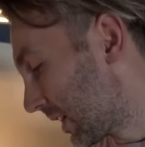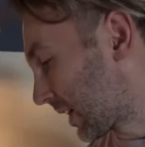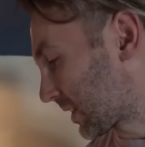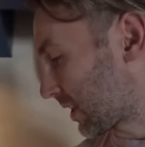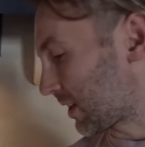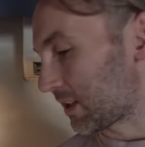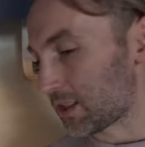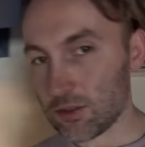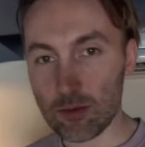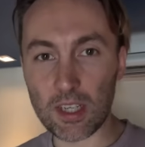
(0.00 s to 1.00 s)
I suddenly
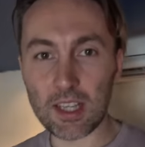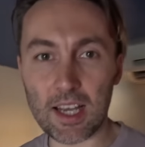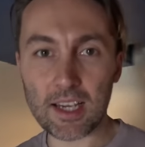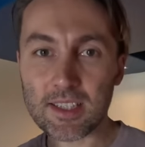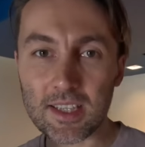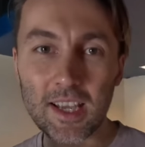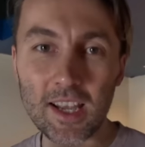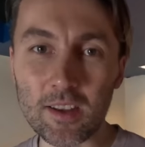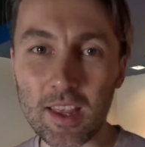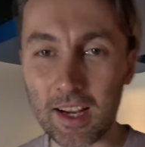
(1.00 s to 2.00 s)
just realised at the
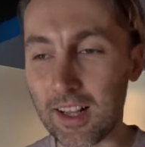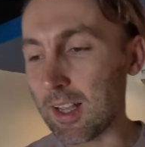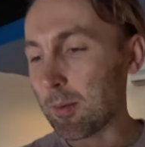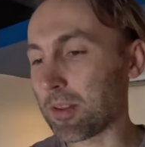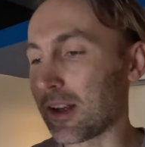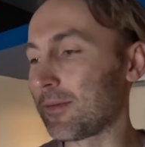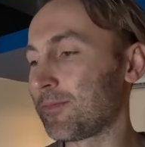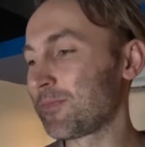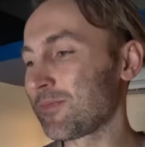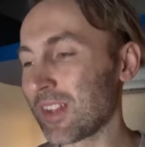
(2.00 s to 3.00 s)
end of that clip that
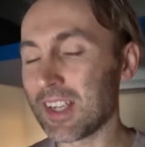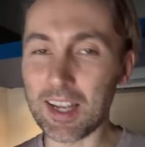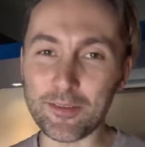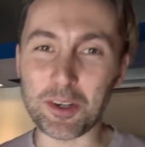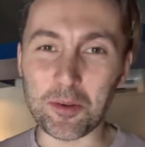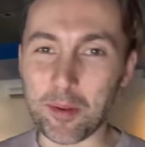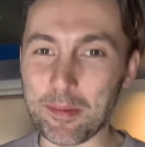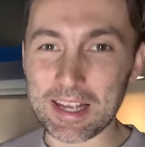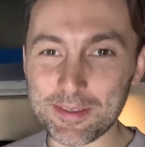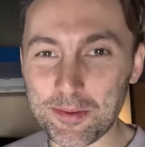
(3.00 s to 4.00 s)
I forgot my
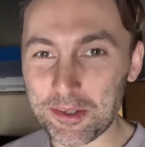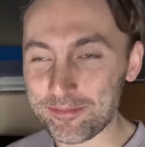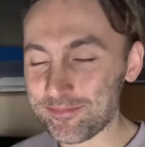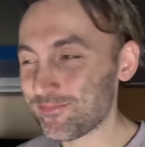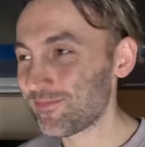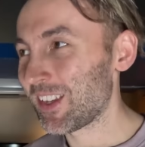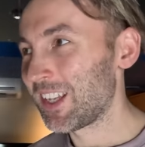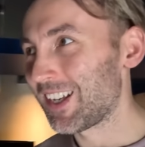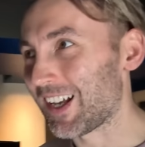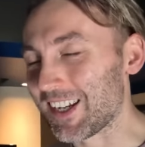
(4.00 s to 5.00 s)
passport
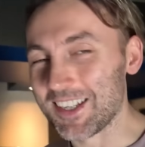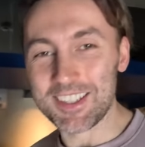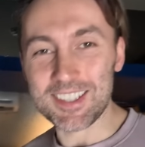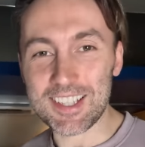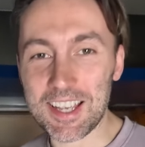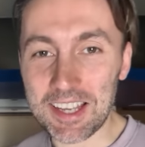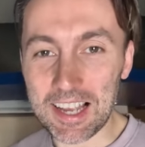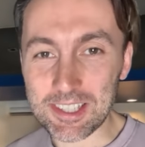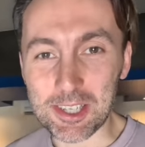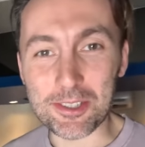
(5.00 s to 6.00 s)
and I needed to get
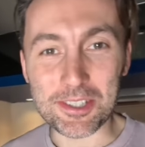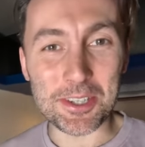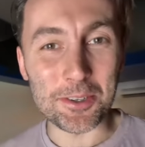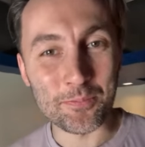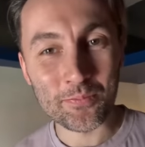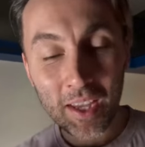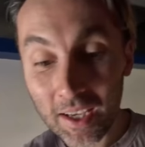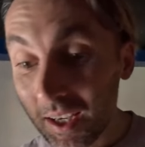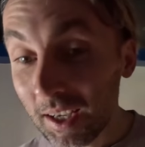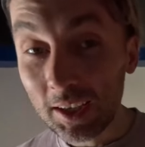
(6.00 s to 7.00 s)
cash out. So,
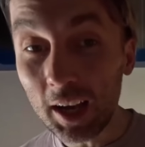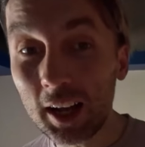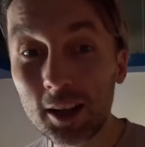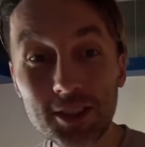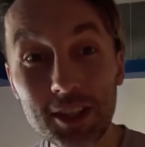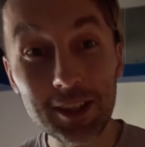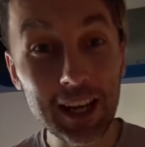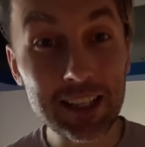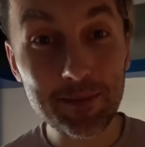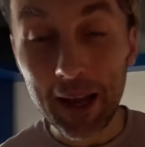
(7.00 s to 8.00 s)
yeah, I'll see you guys